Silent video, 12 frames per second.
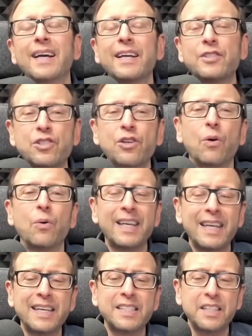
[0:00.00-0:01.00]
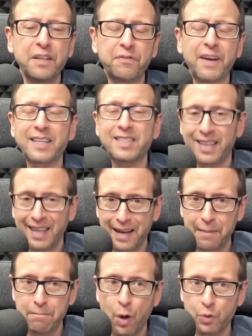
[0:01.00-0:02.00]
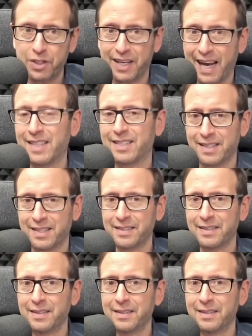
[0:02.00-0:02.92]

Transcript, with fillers: It's so easy to fix in most cases.